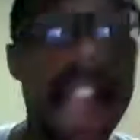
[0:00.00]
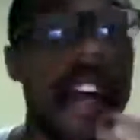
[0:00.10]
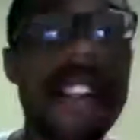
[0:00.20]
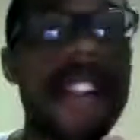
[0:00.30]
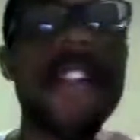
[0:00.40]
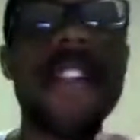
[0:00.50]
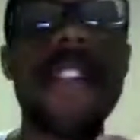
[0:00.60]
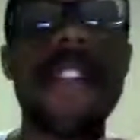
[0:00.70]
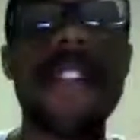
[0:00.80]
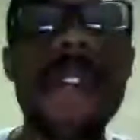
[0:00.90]
Now, this
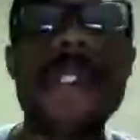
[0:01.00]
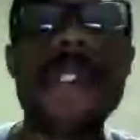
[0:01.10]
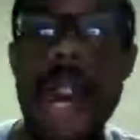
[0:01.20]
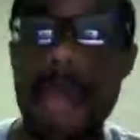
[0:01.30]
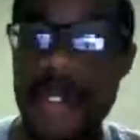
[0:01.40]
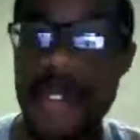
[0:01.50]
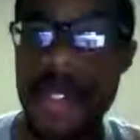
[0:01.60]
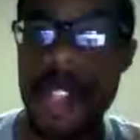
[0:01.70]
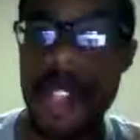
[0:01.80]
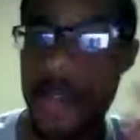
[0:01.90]
isn't the first time we've
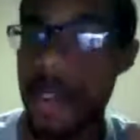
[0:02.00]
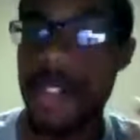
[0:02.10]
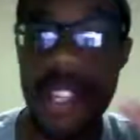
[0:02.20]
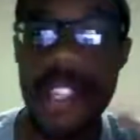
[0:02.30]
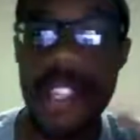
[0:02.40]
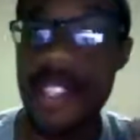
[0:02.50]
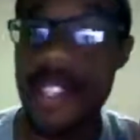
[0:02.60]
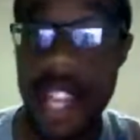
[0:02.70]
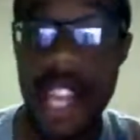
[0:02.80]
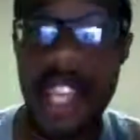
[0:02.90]
seen this. We've seen this
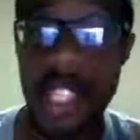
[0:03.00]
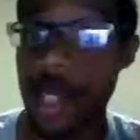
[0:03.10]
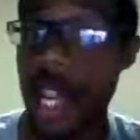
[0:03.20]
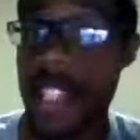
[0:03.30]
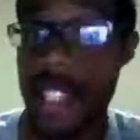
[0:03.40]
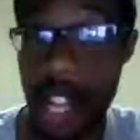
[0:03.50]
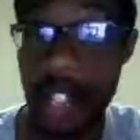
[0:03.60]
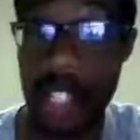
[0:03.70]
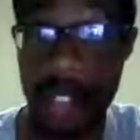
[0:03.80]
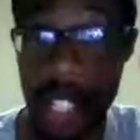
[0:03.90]
in San Andreas, and
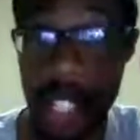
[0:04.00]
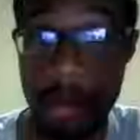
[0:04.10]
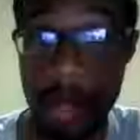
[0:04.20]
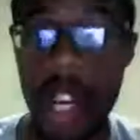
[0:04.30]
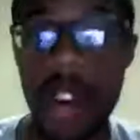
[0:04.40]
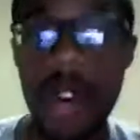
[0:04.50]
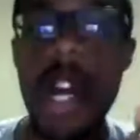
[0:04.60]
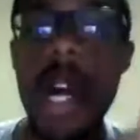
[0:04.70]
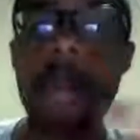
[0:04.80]
I'll leave a link below.